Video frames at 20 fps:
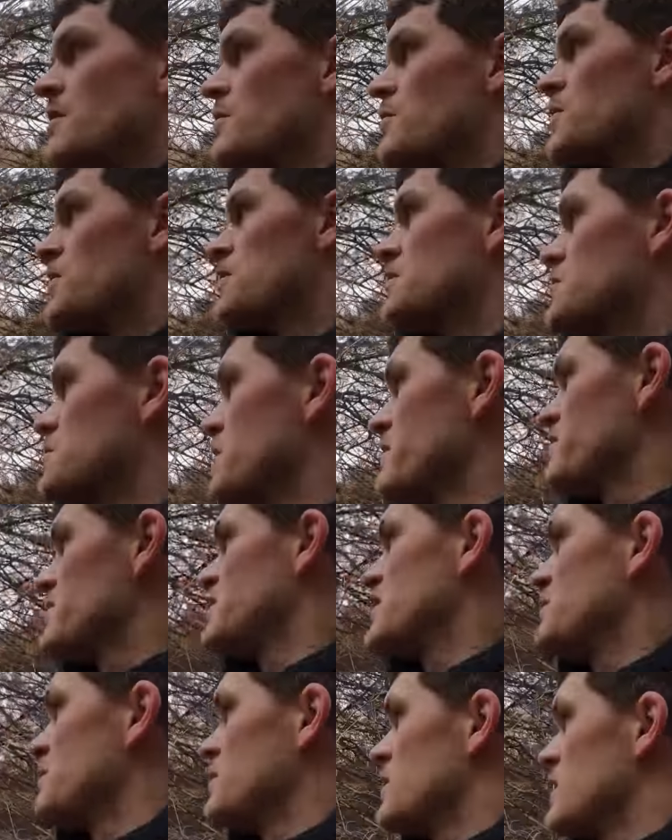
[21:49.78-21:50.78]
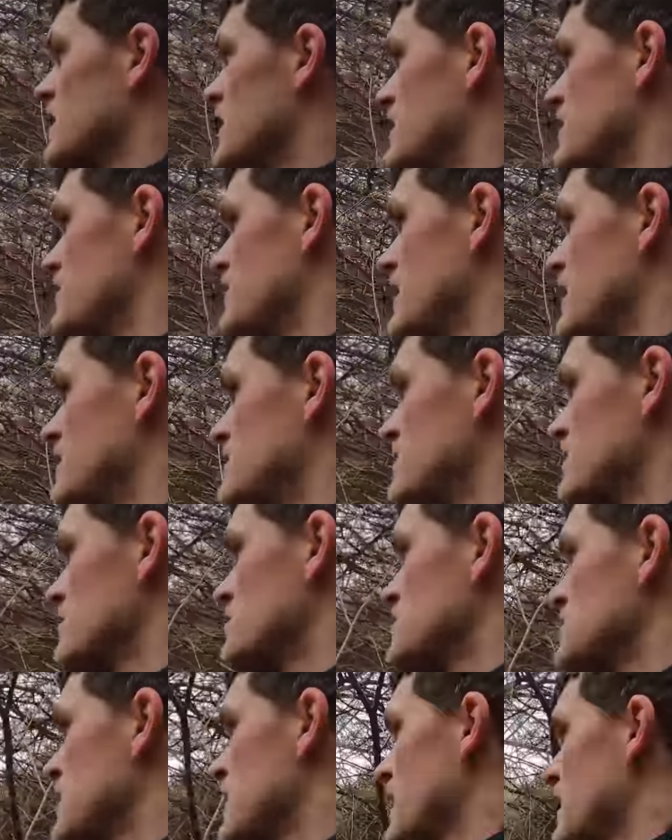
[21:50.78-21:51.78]
We're gonna do everything we can to find his other
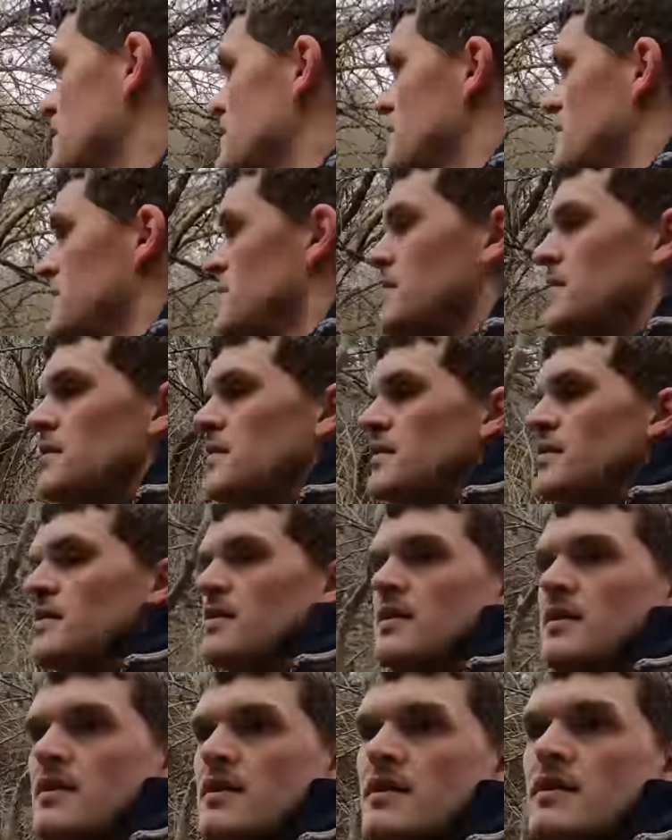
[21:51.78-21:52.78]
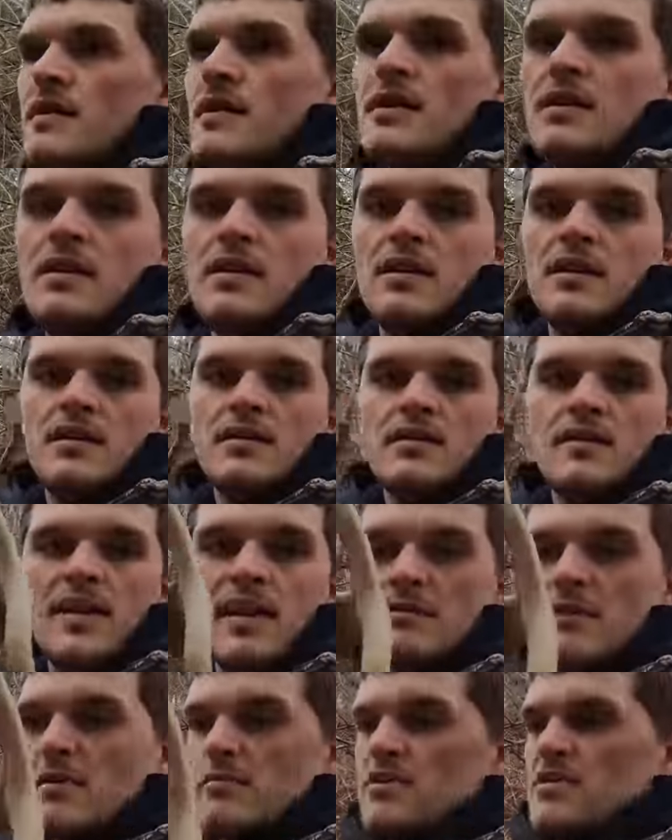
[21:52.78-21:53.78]
side. That
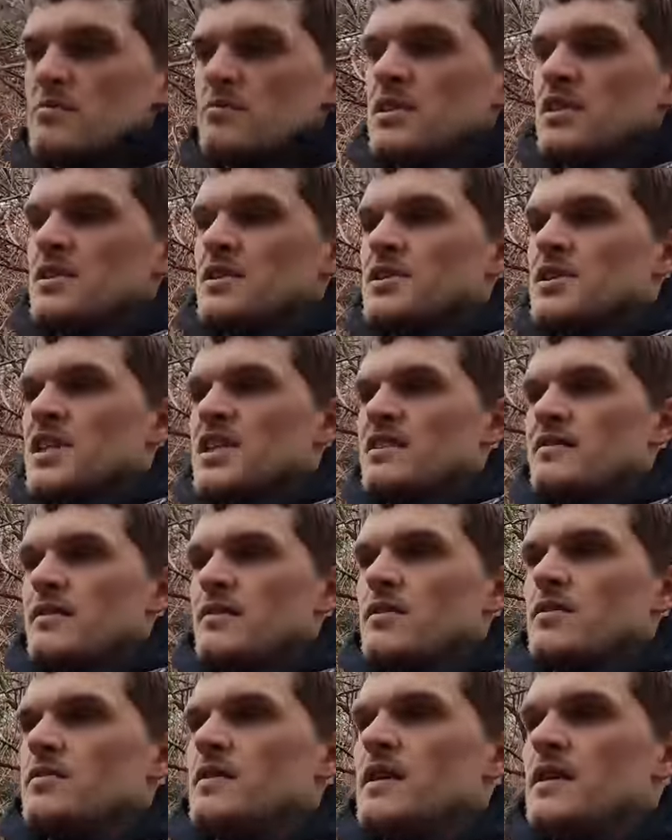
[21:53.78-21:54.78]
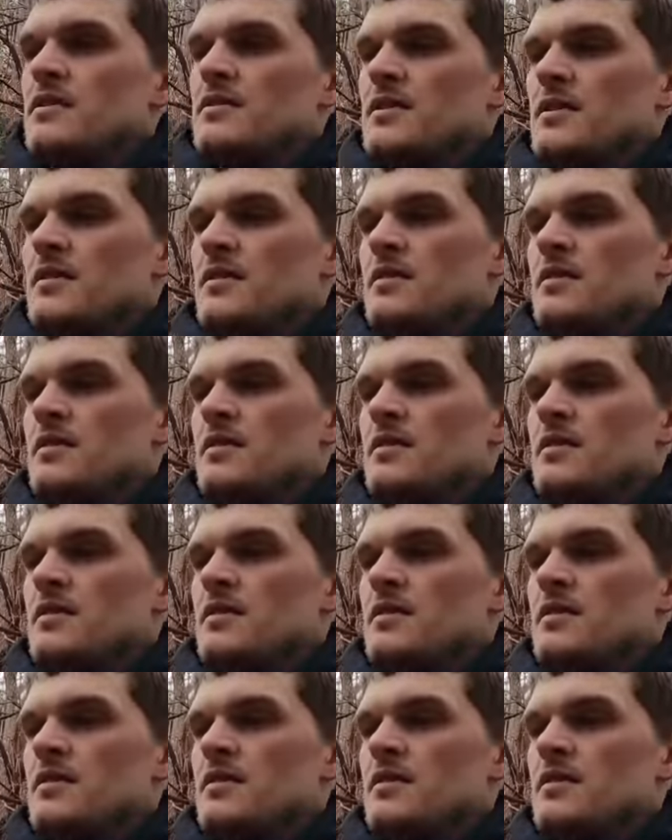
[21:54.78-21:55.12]
might be the biggest shed I've ever found.